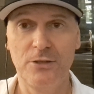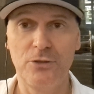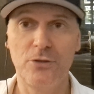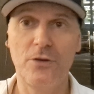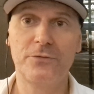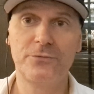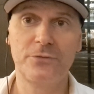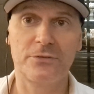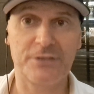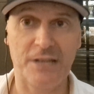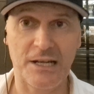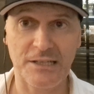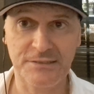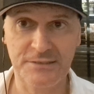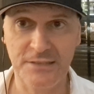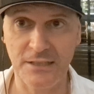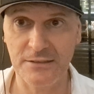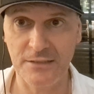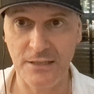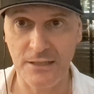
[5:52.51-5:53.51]
You have to
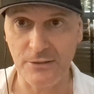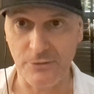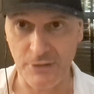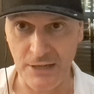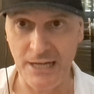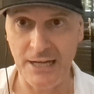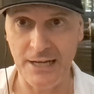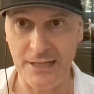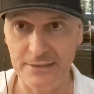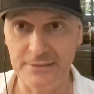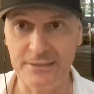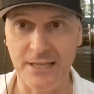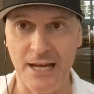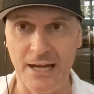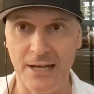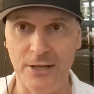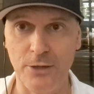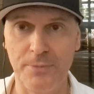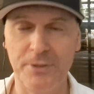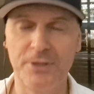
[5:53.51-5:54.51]
trust that they really
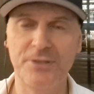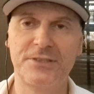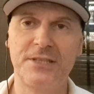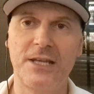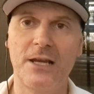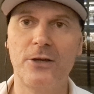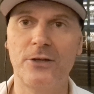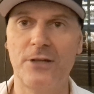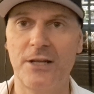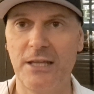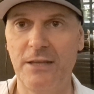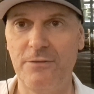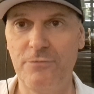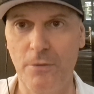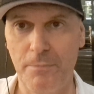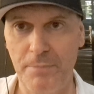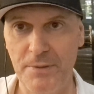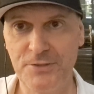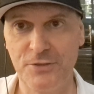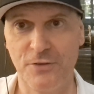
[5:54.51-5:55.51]
tell you, because they're going to give
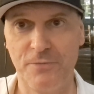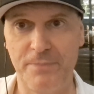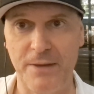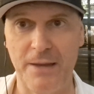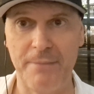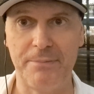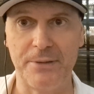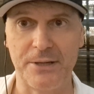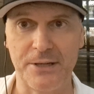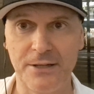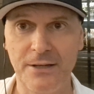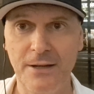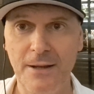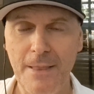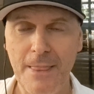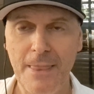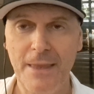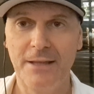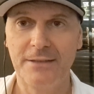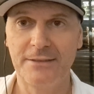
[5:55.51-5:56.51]
you a piece of paper
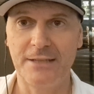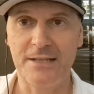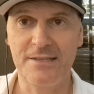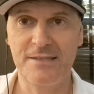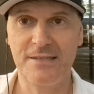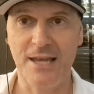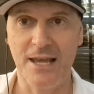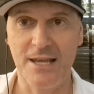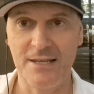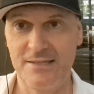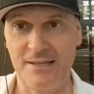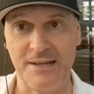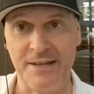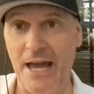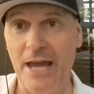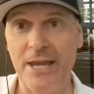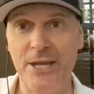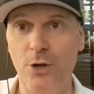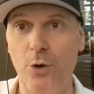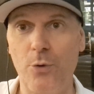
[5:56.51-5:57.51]
that says it's an
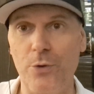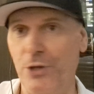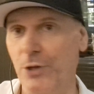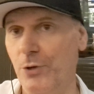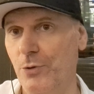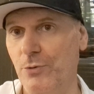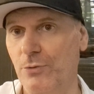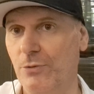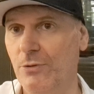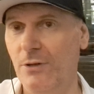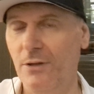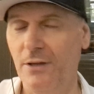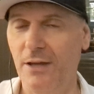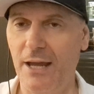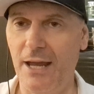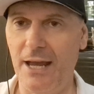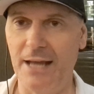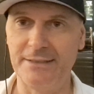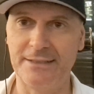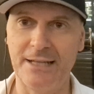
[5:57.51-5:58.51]
IOU,
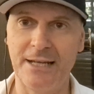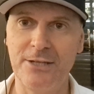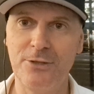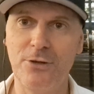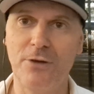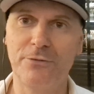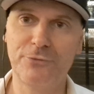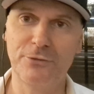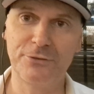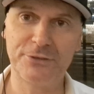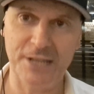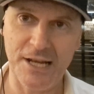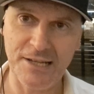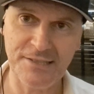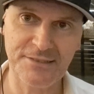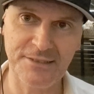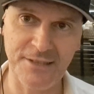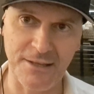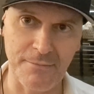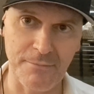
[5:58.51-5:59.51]
and then you have to
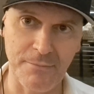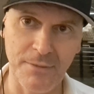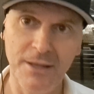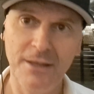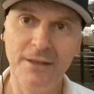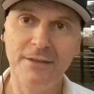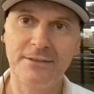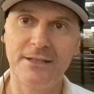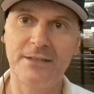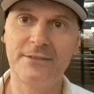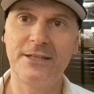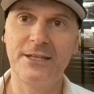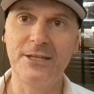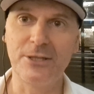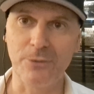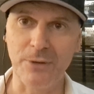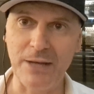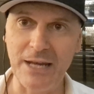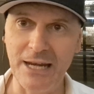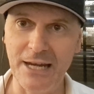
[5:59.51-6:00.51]
trust them that they
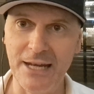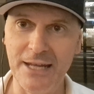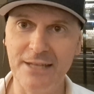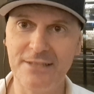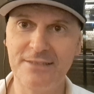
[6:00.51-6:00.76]
really